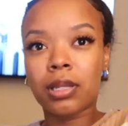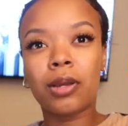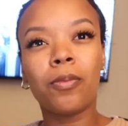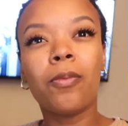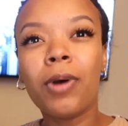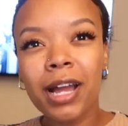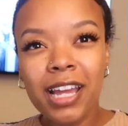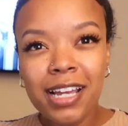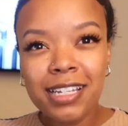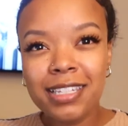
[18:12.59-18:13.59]
Like,
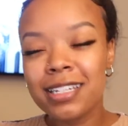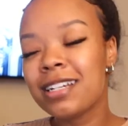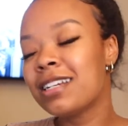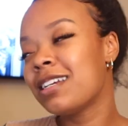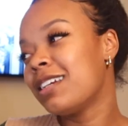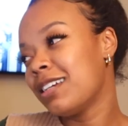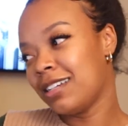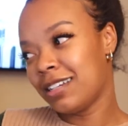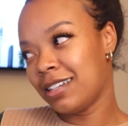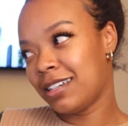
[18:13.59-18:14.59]
what?
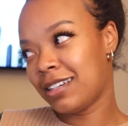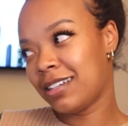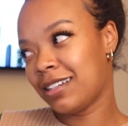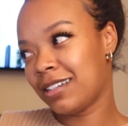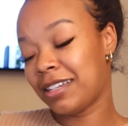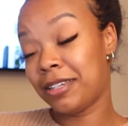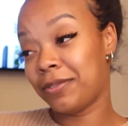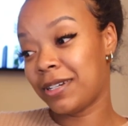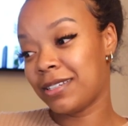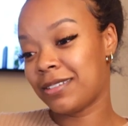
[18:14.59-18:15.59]

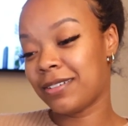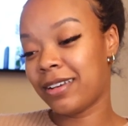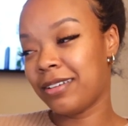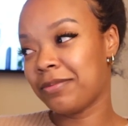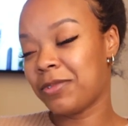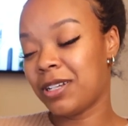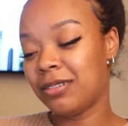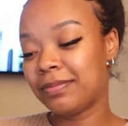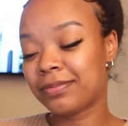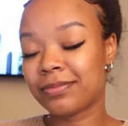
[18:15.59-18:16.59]
Anyways, okay.
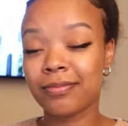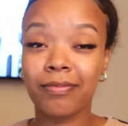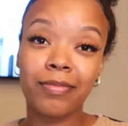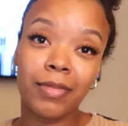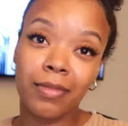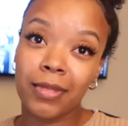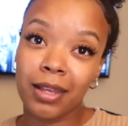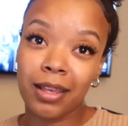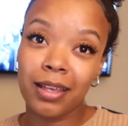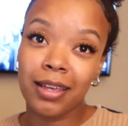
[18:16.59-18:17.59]
Well,
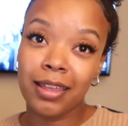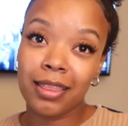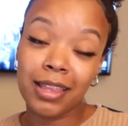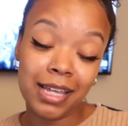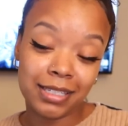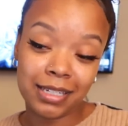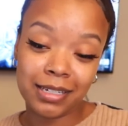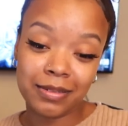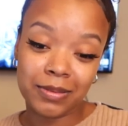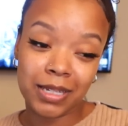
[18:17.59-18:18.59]
that's
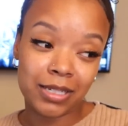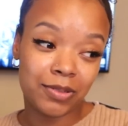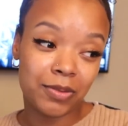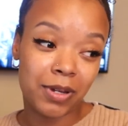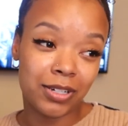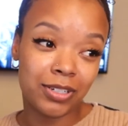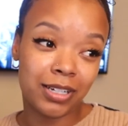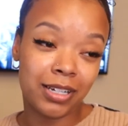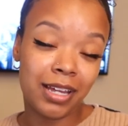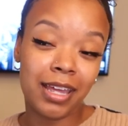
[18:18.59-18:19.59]
it. Thanks for
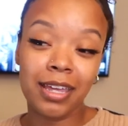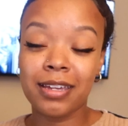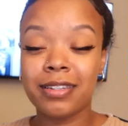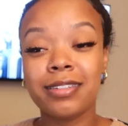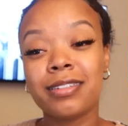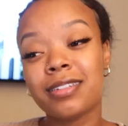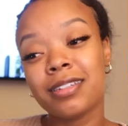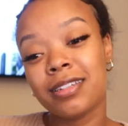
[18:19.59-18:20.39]
watching. And